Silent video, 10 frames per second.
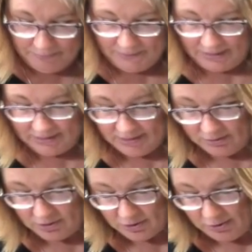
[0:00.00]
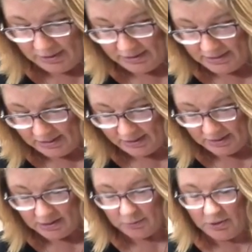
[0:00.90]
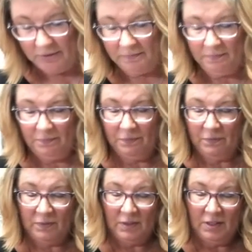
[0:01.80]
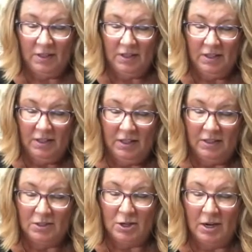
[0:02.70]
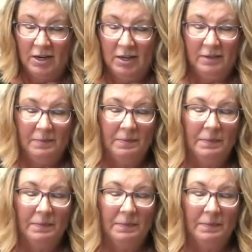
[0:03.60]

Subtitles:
I guess I'll just go ahead and take this one and try it.